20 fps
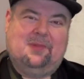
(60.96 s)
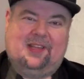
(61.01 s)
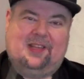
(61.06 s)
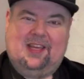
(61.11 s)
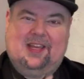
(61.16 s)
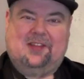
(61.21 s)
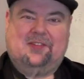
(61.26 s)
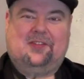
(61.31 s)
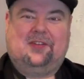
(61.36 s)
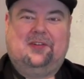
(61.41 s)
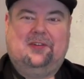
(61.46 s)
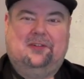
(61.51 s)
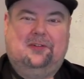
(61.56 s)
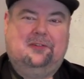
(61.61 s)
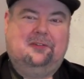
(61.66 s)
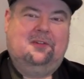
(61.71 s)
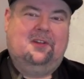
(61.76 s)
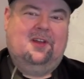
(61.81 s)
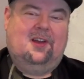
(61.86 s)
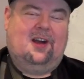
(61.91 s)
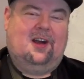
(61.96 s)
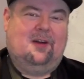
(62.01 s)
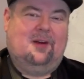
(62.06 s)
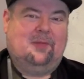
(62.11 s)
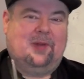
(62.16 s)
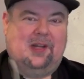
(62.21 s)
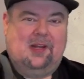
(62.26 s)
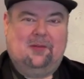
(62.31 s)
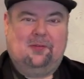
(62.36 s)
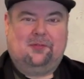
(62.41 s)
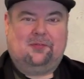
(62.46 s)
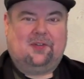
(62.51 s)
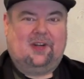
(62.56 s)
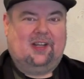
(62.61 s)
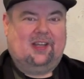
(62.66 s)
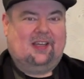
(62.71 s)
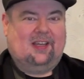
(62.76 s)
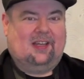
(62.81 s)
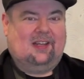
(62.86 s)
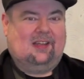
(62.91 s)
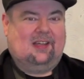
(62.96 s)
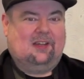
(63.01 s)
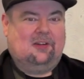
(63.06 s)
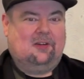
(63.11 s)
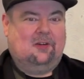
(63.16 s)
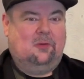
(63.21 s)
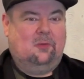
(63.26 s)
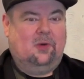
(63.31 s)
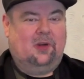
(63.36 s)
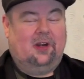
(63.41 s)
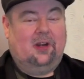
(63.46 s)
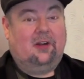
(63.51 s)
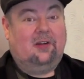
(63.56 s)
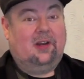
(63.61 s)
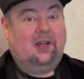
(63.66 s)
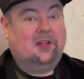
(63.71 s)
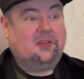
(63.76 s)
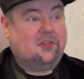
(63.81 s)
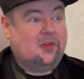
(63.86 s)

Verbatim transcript: but that's cool. Uh, my name is Frank Catalano. We're here at